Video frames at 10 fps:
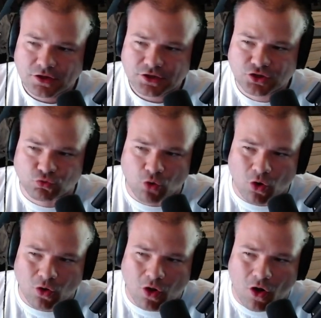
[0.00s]

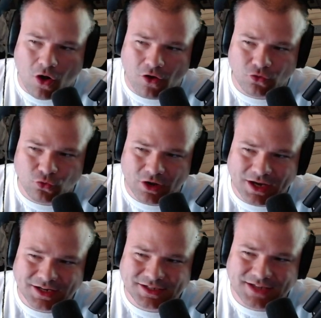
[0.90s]
Scroll all the
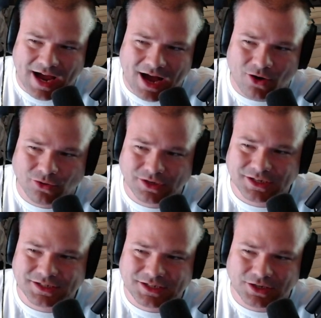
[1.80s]
way down
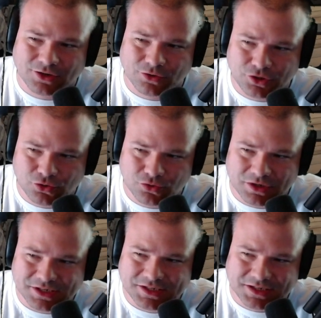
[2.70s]
until
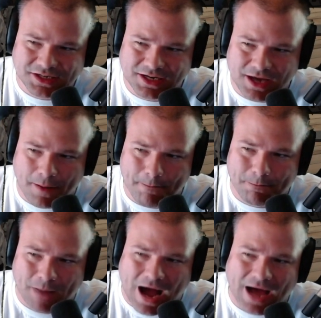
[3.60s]
you see
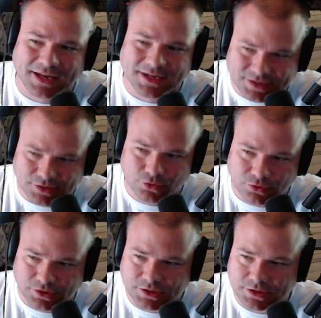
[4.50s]

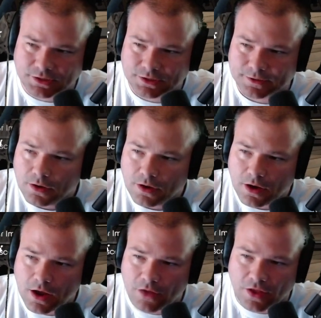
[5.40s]
bodysuits,
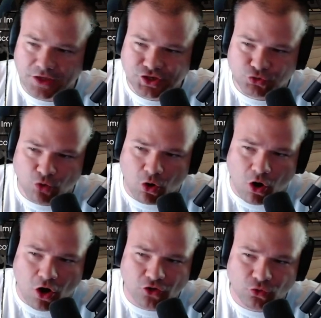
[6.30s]
and then scroll
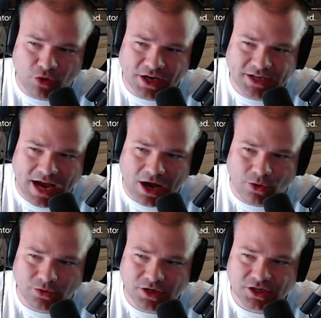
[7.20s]
all the way
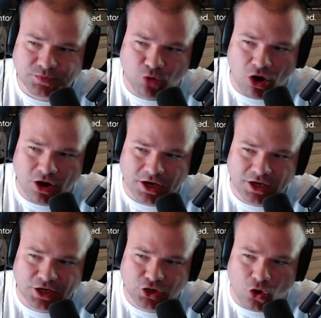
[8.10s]
down. Sprunk
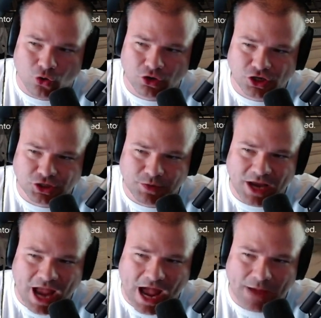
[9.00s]
and Ecola should be
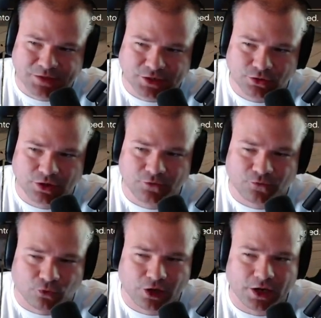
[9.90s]
absolutely
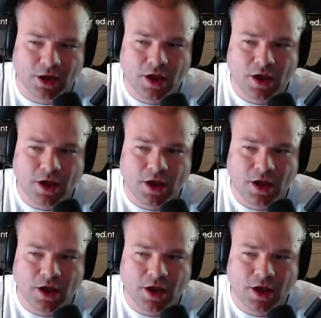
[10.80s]
free.